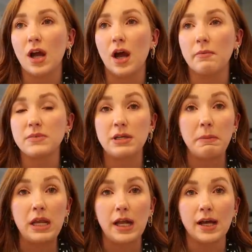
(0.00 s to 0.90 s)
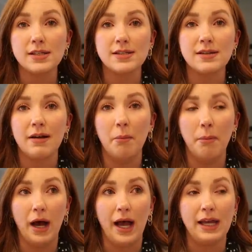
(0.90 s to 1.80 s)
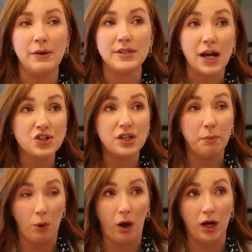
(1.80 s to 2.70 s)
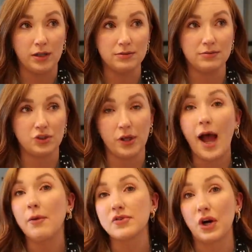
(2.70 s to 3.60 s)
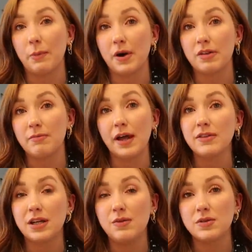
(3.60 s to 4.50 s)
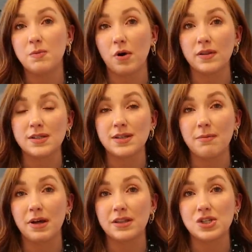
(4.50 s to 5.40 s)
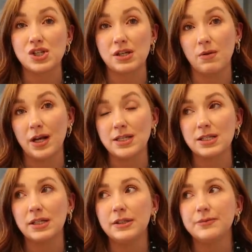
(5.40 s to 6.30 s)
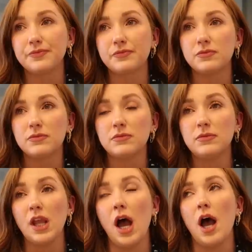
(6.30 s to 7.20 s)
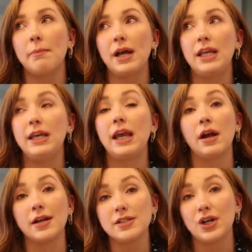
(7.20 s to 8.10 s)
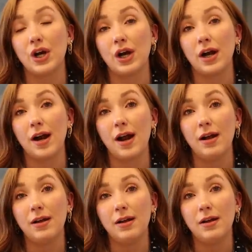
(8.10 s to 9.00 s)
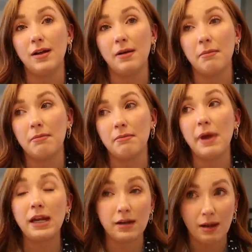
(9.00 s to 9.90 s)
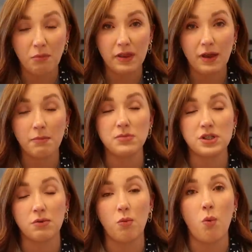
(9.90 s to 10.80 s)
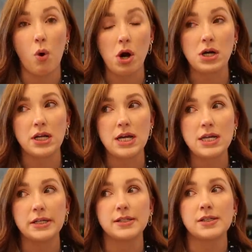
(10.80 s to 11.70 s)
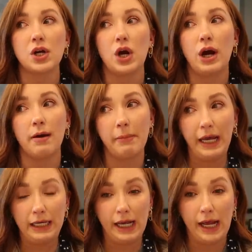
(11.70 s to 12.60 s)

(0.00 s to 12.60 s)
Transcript: um, to meet us. But he was actually born, July was her birth month and he was born the same month that she was. Um, and he carries her maiden name with him. So Ward is her maiden